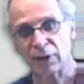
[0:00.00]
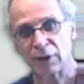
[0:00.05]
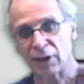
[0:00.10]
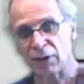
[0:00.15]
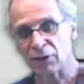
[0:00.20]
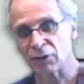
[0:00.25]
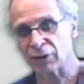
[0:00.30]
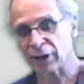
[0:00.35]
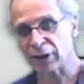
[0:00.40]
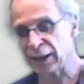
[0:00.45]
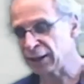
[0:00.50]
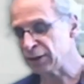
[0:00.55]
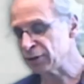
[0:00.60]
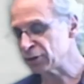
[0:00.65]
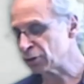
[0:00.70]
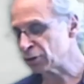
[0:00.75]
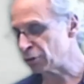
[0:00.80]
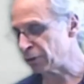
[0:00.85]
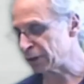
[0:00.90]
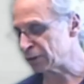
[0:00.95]
scale is
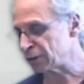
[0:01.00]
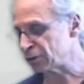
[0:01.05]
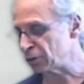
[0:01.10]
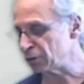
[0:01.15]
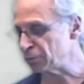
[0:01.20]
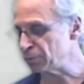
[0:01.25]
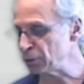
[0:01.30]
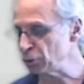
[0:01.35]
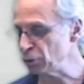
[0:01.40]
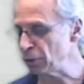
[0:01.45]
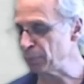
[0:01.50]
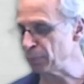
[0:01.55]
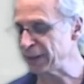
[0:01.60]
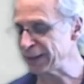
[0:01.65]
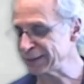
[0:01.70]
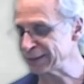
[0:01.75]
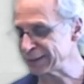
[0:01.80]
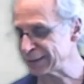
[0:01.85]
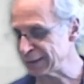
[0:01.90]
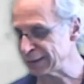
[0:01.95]
correct. So if we do a
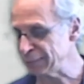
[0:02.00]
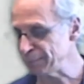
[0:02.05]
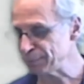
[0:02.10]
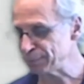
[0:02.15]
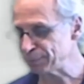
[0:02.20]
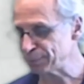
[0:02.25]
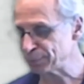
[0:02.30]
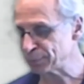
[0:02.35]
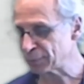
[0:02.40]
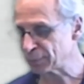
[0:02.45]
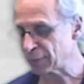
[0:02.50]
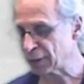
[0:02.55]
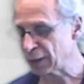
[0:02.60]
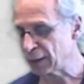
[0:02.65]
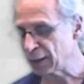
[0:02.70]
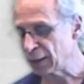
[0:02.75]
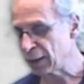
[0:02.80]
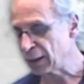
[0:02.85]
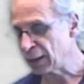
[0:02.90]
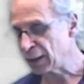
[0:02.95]
pixel,
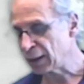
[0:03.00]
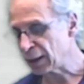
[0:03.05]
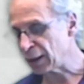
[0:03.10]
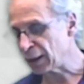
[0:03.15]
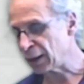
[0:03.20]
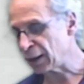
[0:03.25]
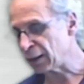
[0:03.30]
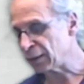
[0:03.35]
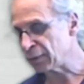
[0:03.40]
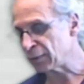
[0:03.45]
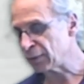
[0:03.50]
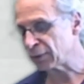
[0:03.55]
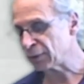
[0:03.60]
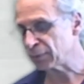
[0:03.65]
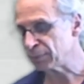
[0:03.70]
and